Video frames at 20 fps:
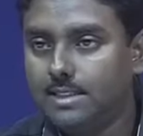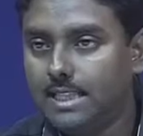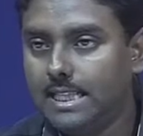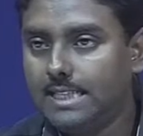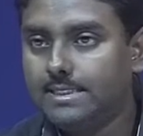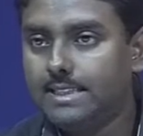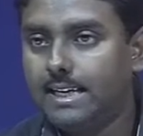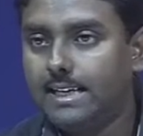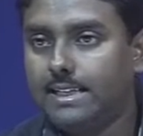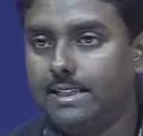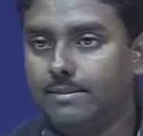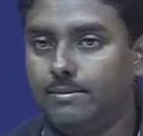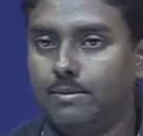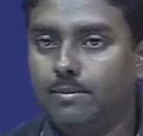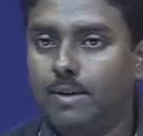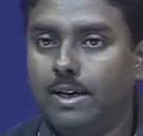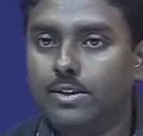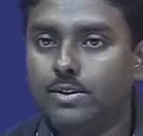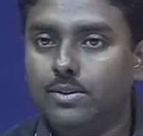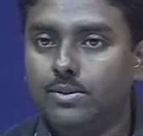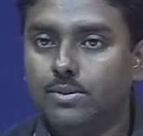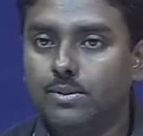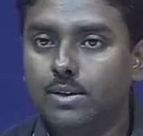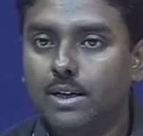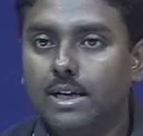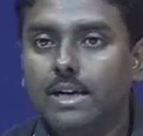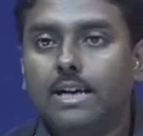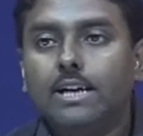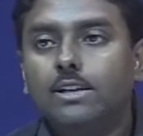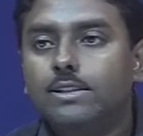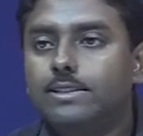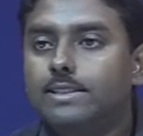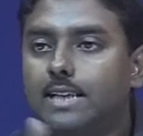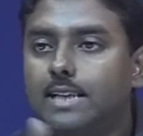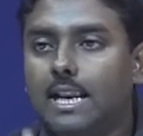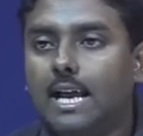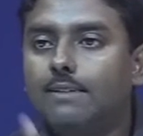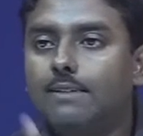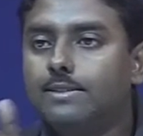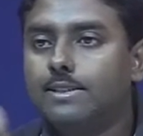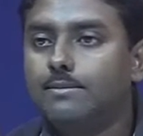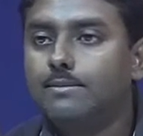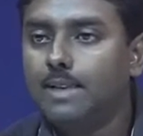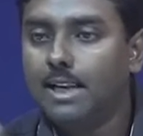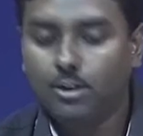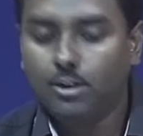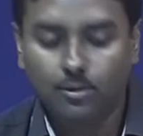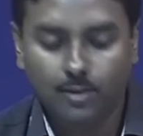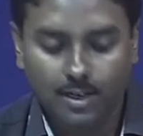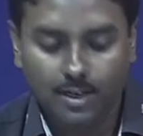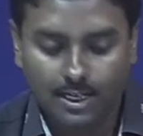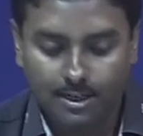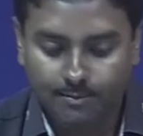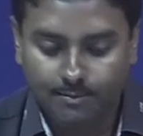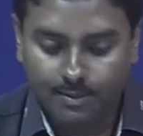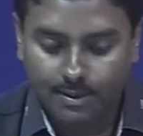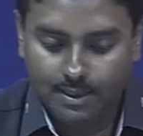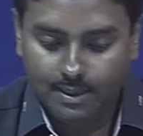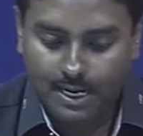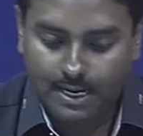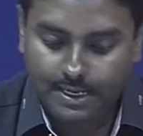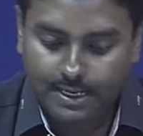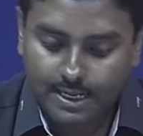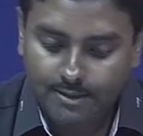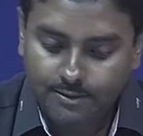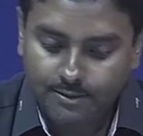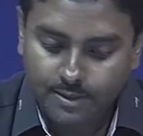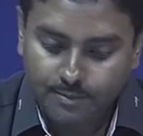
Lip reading: less than TB by 2, it will still have similar overlap at every